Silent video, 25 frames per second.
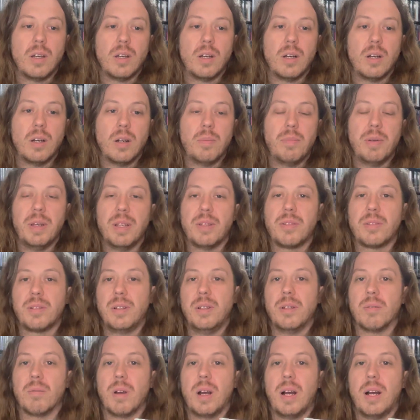Uh, basically,
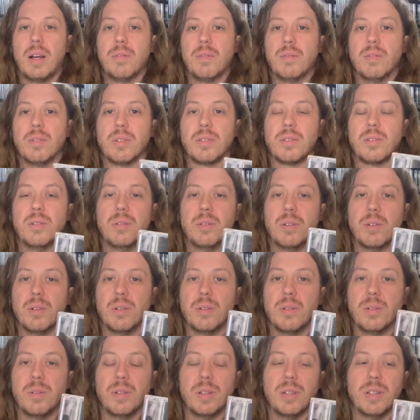The Rock versus Stone
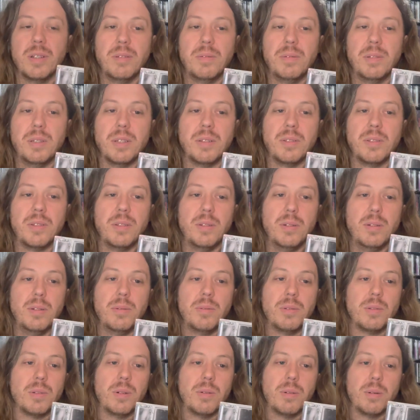Cold, and it was just huge. It
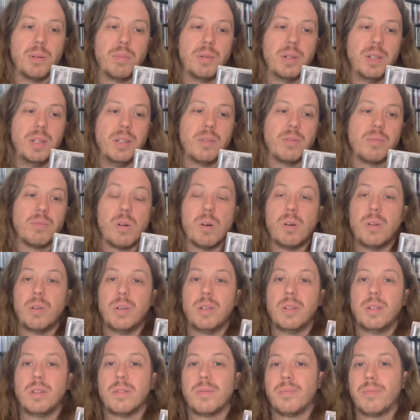was all over the place.
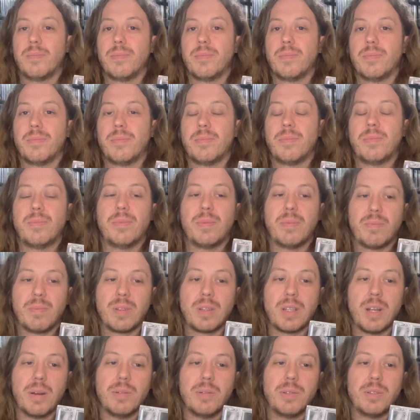Rollin',
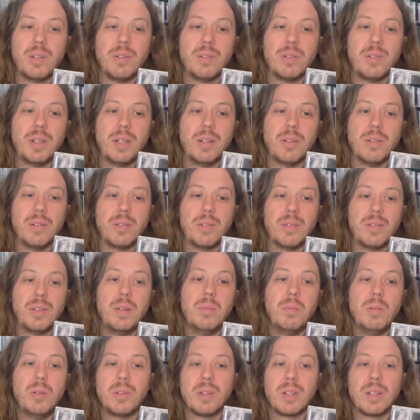that was Undertaker's
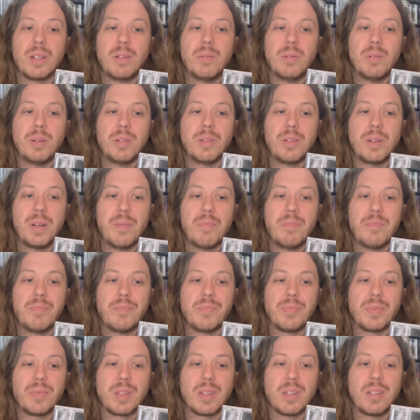theme music at one time.
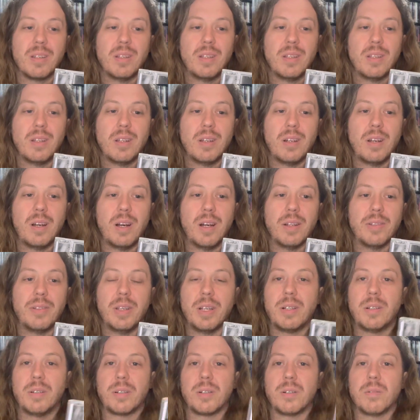Uh,
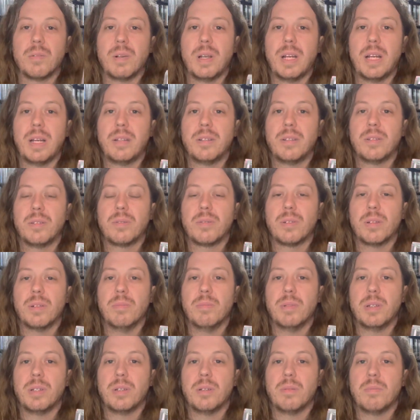take a look around. It's from
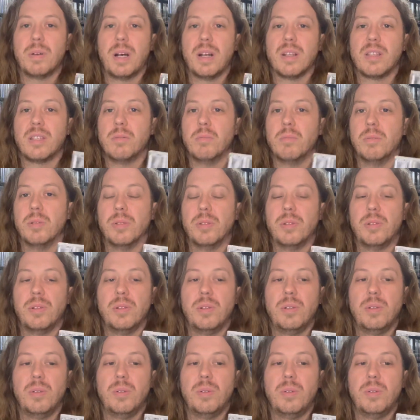Mission Impossible
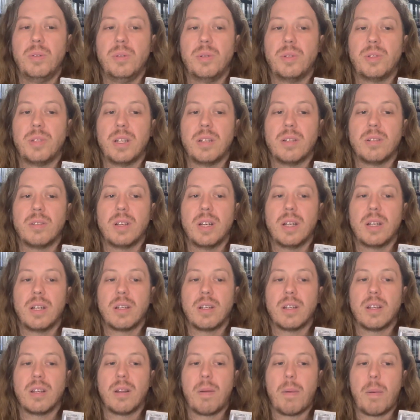2 soundtrack.
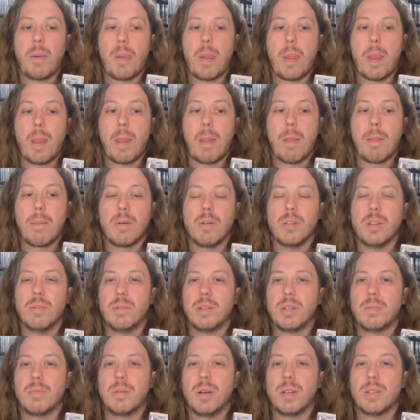Or is it
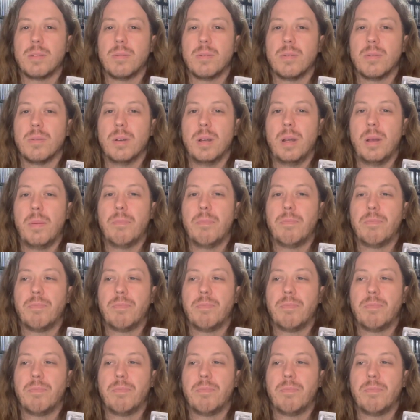Mission Impossible 3?